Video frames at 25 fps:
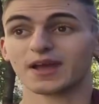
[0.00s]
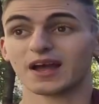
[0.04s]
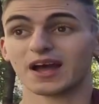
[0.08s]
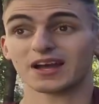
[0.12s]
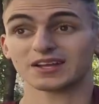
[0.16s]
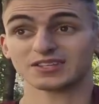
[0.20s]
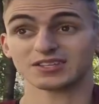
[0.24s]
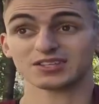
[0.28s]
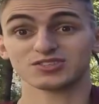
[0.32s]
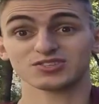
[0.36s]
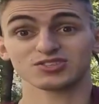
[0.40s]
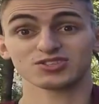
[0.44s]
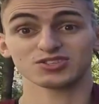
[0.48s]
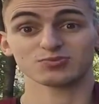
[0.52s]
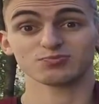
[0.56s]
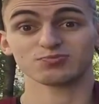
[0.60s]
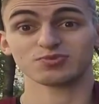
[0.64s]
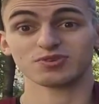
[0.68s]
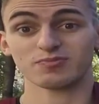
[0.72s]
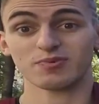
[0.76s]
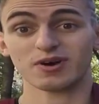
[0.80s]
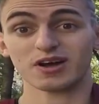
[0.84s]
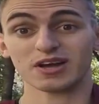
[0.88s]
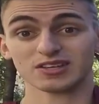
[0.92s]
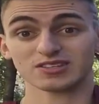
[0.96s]
I did just
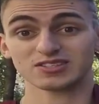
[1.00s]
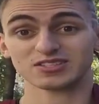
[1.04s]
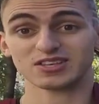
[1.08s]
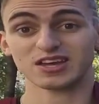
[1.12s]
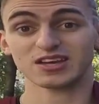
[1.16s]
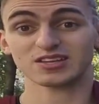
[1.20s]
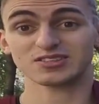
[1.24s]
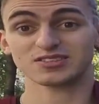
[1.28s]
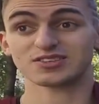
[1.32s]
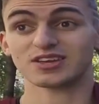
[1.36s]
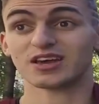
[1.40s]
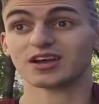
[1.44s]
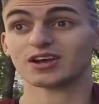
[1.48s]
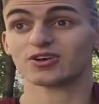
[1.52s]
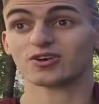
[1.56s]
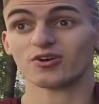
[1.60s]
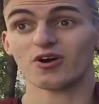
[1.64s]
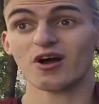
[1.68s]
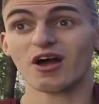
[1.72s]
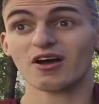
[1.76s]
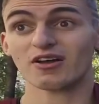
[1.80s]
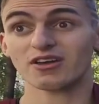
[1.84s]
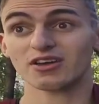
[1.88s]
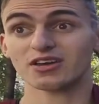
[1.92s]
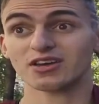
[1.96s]
beat my anxiety. I got
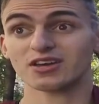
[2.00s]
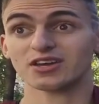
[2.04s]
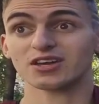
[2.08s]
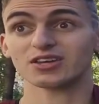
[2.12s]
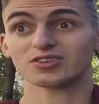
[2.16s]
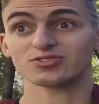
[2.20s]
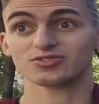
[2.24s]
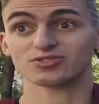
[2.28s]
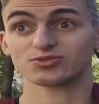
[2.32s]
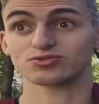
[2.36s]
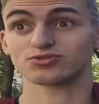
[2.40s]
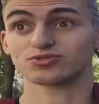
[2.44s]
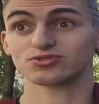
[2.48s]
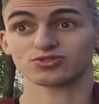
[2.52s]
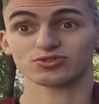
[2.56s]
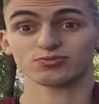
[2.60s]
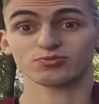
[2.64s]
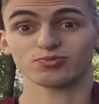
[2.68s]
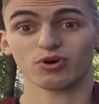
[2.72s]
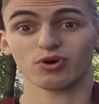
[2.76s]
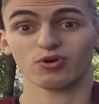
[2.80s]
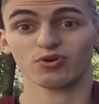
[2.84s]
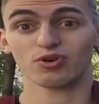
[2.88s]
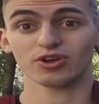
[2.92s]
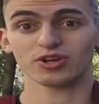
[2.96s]
out here to
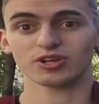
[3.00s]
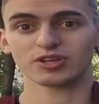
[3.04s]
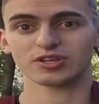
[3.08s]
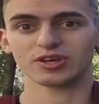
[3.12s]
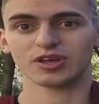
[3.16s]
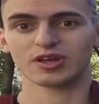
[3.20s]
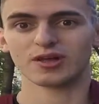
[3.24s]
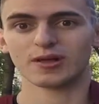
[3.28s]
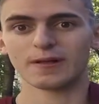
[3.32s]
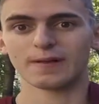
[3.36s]
Poland.